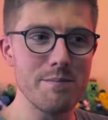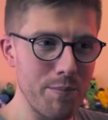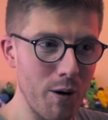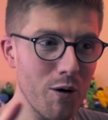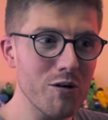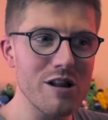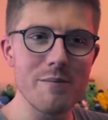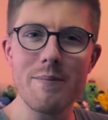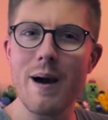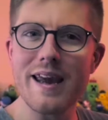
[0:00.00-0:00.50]

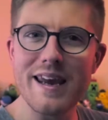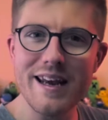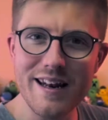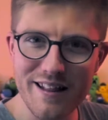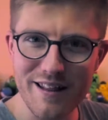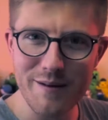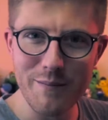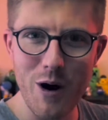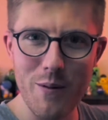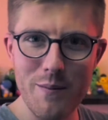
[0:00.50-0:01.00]
Blocks are back in at
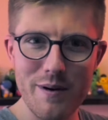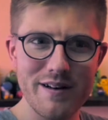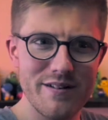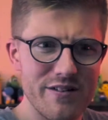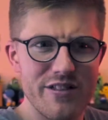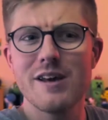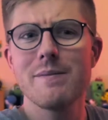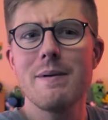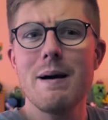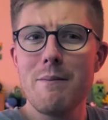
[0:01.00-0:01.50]
the moment. You
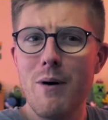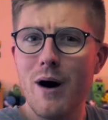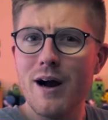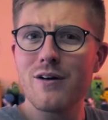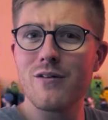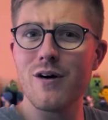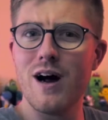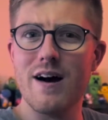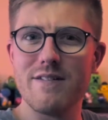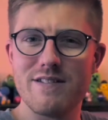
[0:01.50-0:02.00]
think about
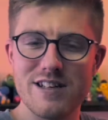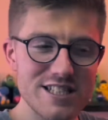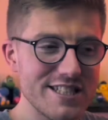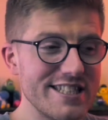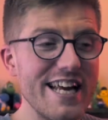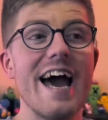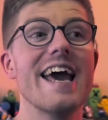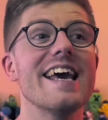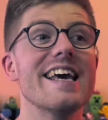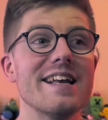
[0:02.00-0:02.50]
Minecraft, just
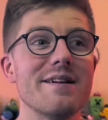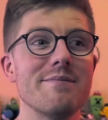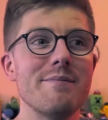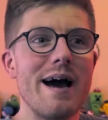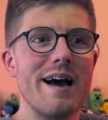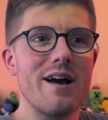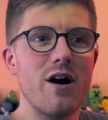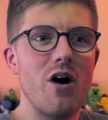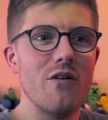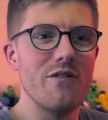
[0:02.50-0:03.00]
taken
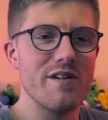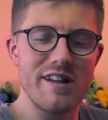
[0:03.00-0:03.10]
back off.